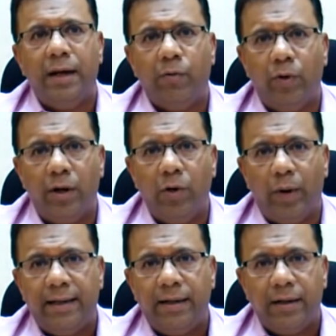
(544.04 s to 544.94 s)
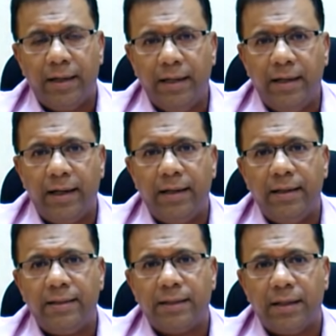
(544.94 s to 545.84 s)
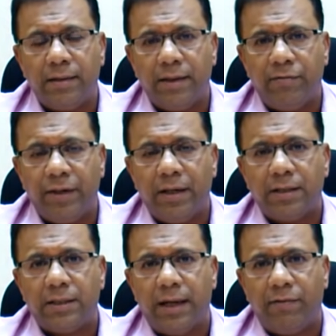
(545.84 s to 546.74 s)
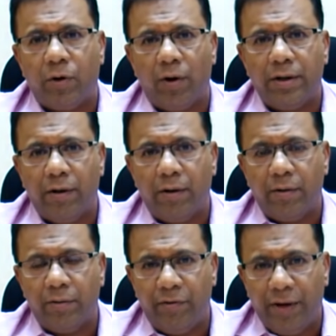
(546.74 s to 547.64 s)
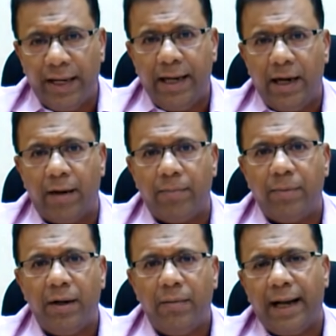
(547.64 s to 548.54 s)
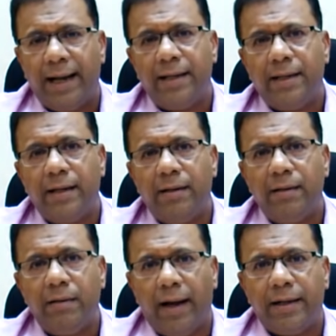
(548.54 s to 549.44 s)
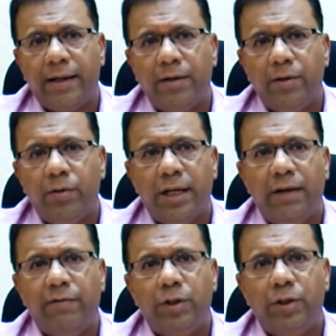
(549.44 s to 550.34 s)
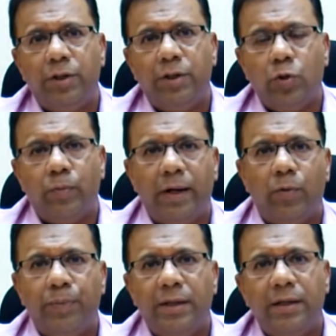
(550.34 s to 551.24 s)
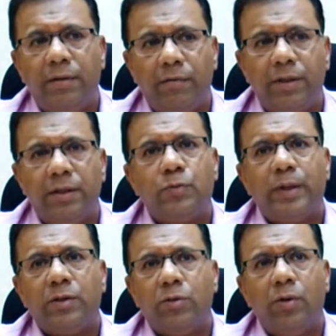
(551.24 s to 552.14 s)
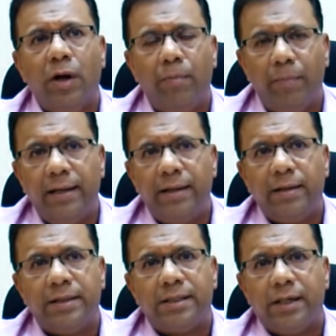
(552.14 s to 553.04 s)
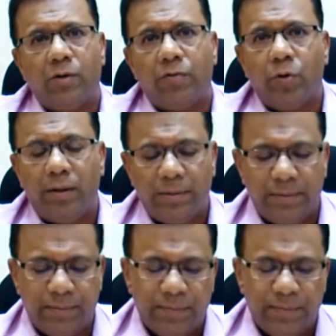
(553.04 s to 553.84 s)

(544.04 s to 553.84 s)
worldwide, India is, figures have gone way up. But I can share with you my opinion with respect to my little state of Goa.